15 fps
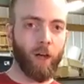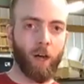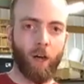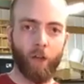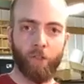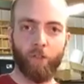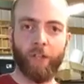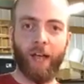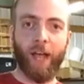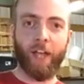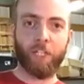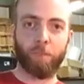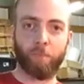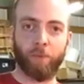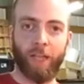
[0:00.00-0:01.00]
Other
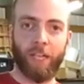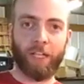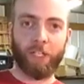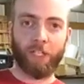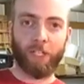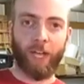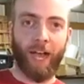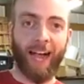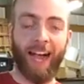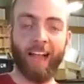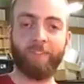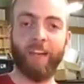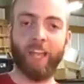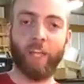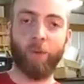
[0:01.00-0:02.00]
guys place a high
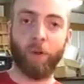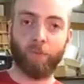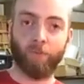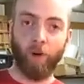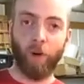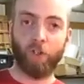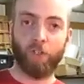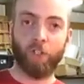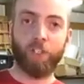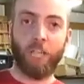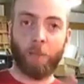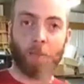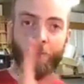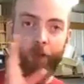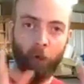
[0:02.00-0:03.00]
value on function,
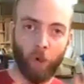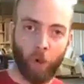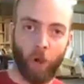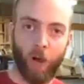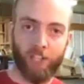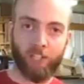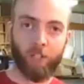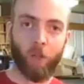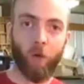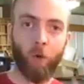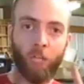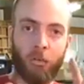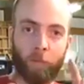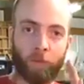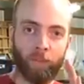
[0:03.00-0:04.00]
keeping their costs low,
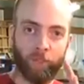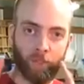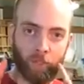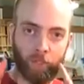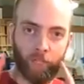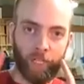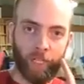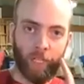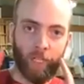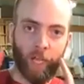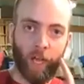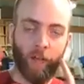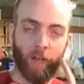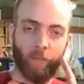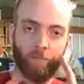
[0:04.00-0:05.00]
keeping
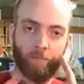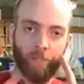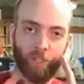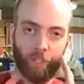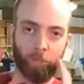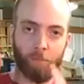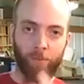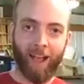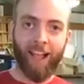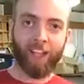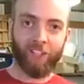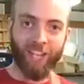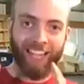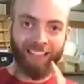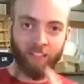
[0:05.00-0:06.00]
the supply
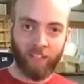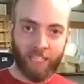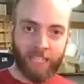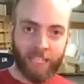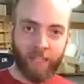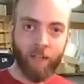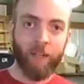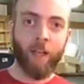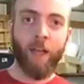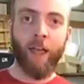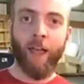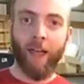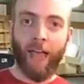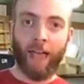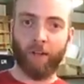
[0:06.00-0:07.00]
chain lean,
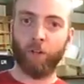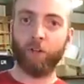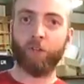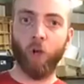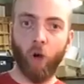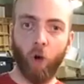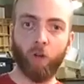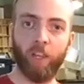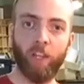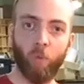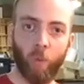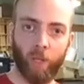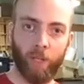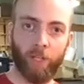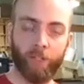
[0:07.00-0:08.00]
and are totally
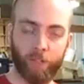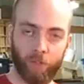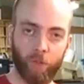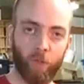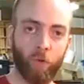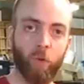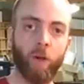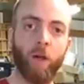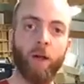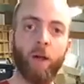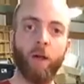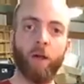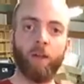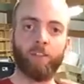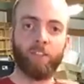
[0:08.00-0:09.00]
willing to
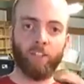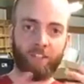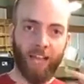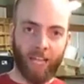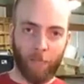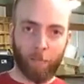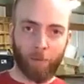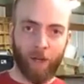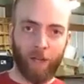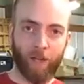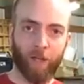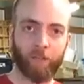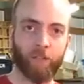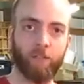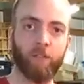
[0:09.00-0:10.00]
design a
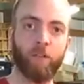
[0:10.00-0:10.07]
product,